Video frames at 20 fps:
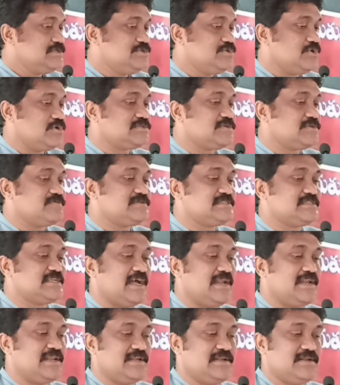Joseph
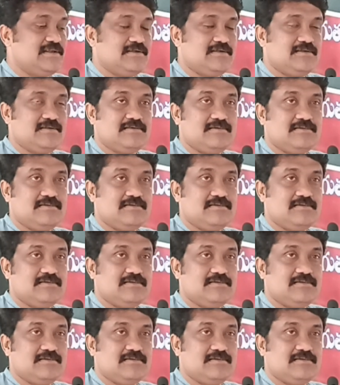Stalin